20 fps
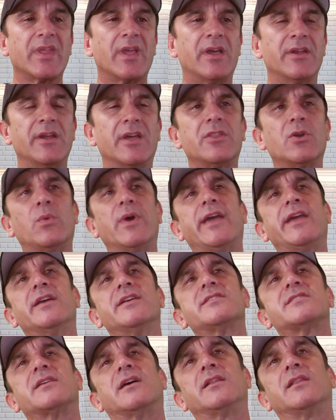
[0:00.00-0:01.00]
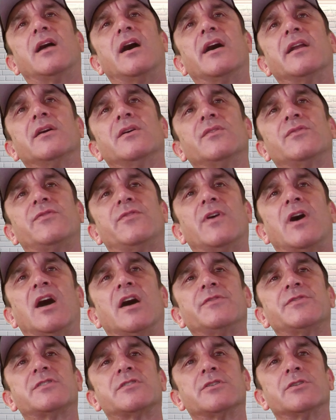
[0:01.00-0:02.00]
Another way is a lot of
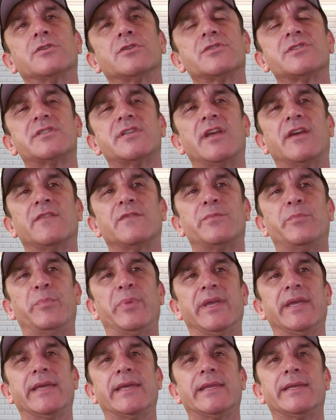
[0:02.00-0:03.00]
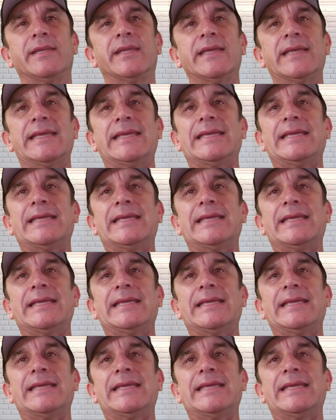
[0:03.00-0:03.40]
officers have been